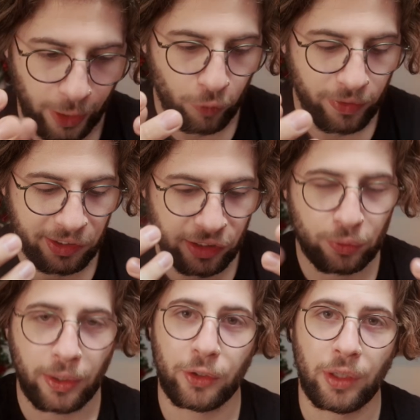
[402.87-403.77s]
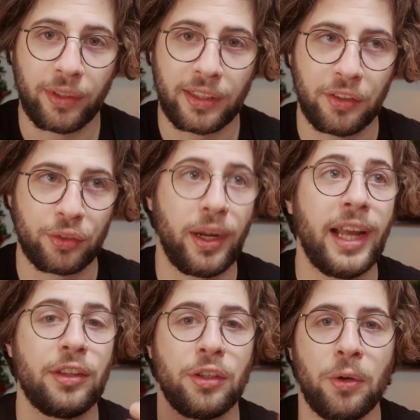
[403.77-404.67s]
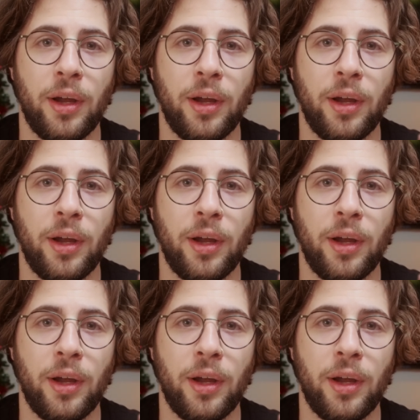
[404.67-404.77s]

I always struggle with this, right?